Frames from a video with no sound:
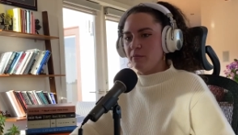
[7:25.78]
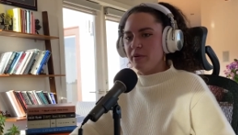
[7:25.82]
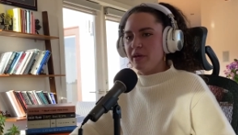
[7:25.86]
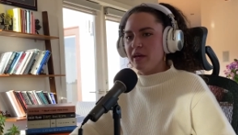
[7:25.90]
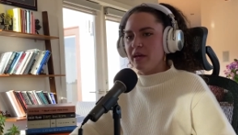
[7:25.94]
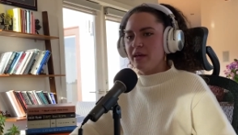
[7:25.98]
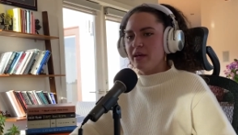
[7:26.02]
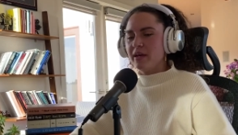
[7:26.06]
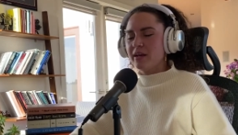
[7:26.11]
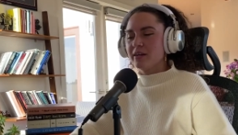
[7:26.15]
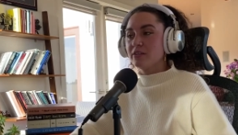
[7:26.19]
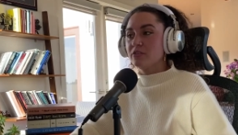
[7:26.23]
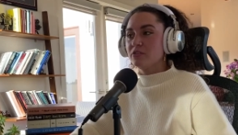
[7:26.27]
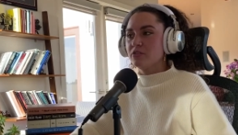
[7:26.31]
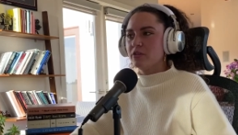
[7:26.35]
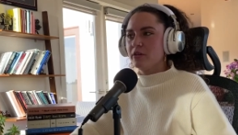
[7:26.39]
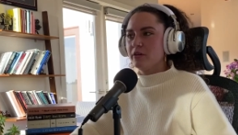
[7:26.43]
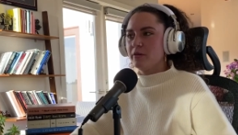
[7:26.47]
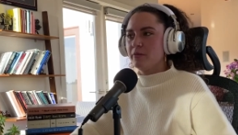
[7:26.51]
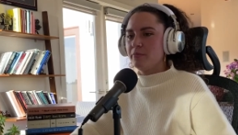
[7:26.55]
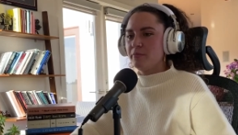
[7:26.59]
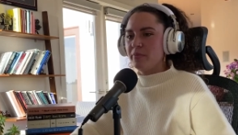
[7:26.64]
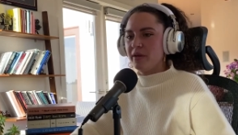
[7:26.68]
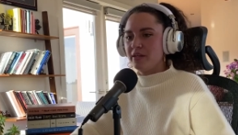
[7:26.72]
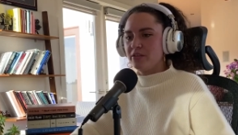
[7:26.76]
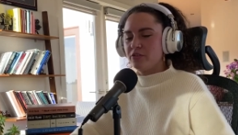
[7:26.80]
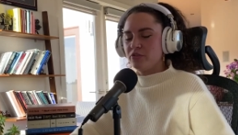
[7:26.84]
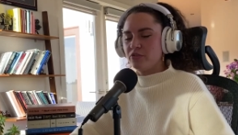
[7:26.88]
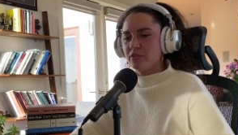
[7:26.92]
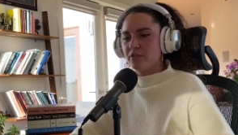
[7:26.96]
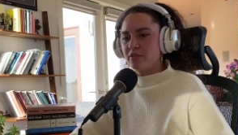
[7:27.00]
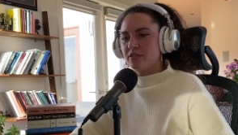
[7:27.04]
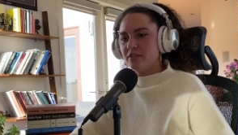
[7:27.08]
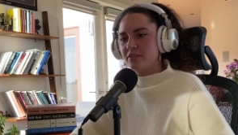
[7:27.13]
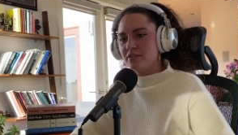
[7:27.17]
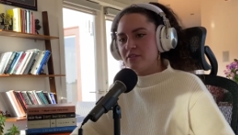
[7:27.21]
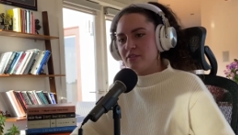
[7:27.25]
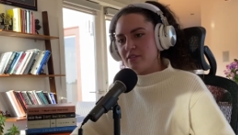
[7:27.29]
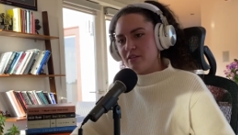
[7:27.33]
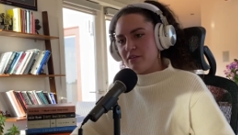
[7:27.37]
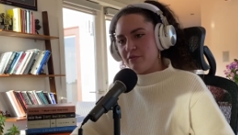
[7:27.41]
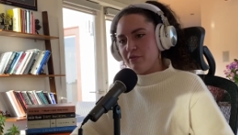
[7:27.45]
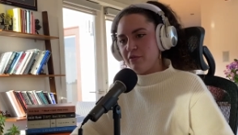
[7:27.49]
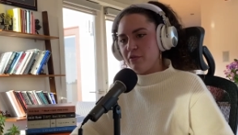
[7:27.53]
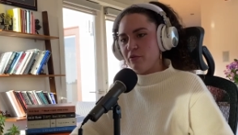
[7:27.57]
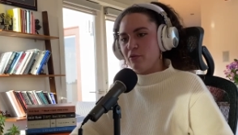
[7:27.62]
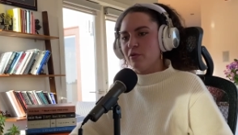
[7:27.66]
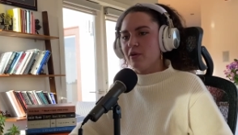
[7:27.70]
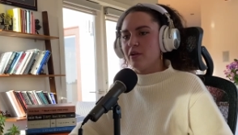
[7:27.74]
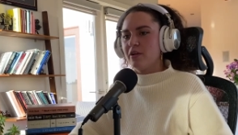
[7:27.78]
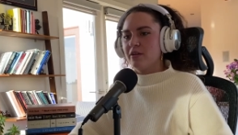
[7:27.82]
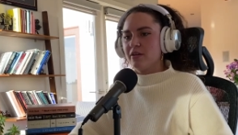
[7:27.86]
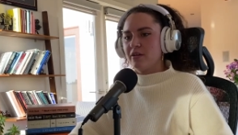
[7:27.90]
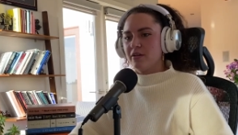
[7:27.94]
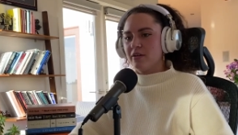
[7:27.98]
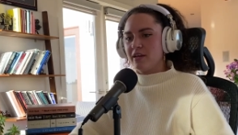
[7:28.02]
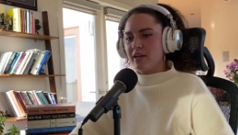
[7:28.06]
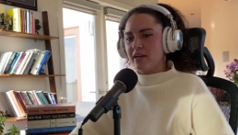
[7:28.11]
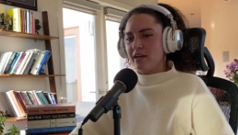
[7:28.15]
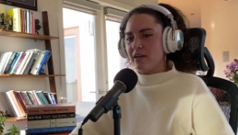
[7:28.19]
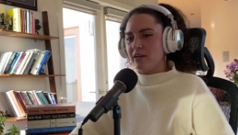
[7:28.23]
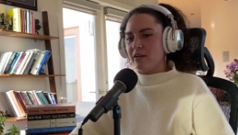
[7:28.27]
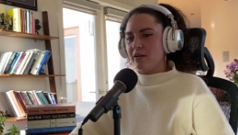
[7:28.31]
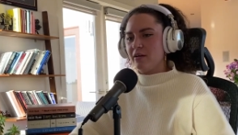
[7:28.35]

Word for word: pay extra patrons if you want to get